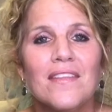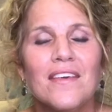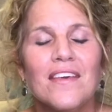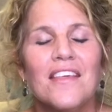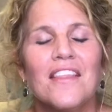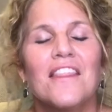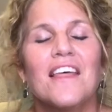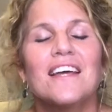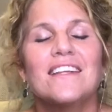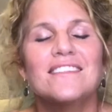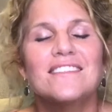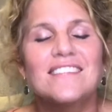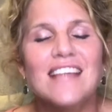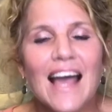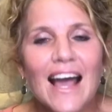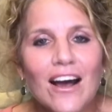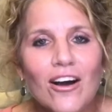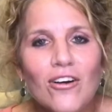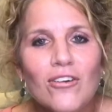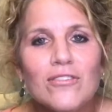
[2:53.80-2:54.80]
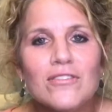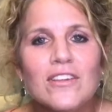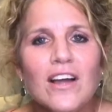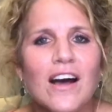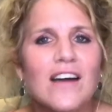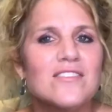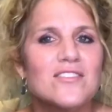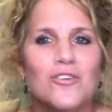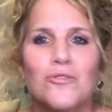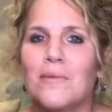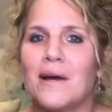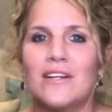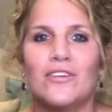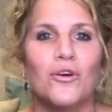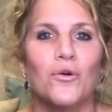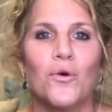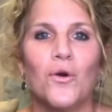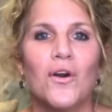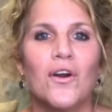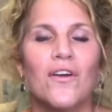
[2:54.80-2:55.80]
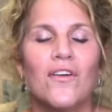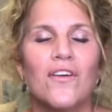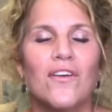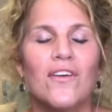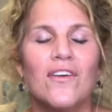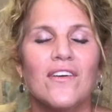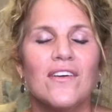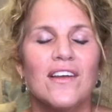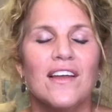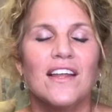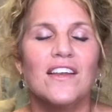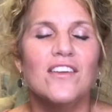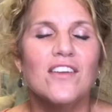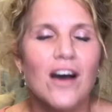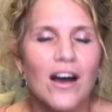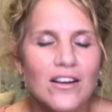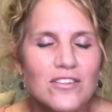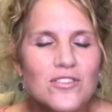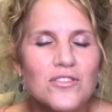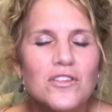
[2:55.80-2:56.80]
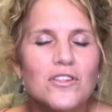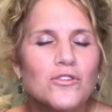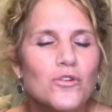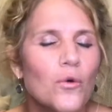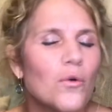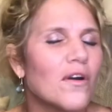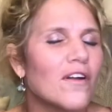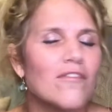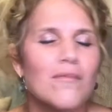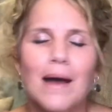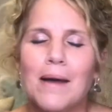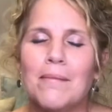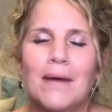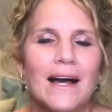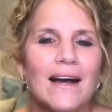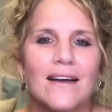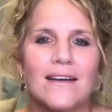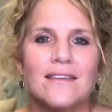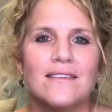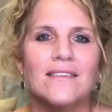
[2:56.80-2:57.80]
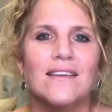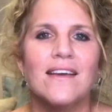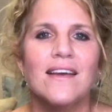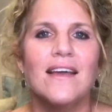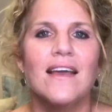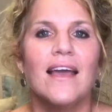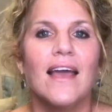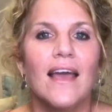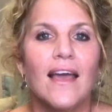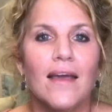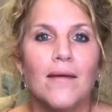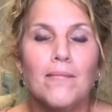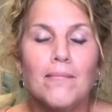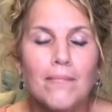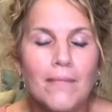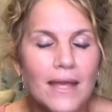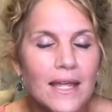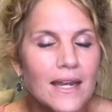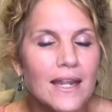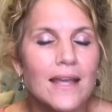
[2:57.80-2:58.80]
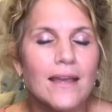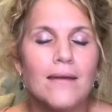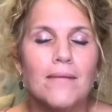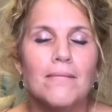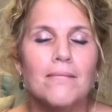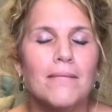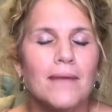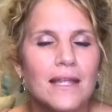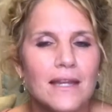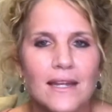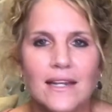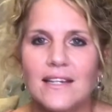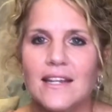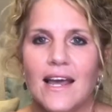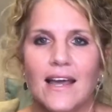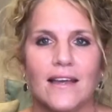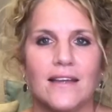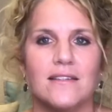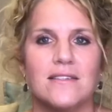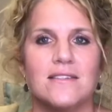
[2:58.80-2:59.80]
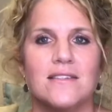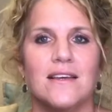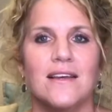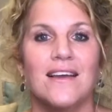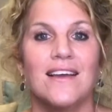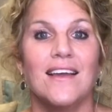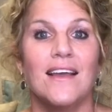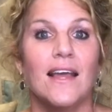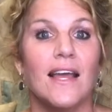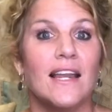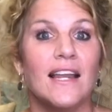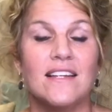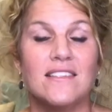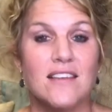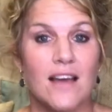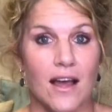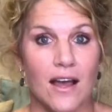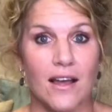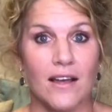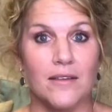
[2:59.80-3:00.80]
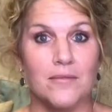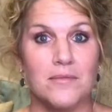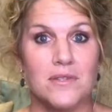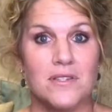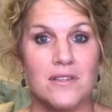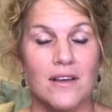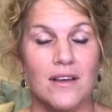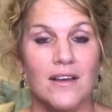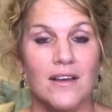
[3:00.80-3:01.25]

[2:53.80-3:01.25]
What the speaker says: that doubt knocks on my door. It knocks on the door of my mind many, many days. And at times,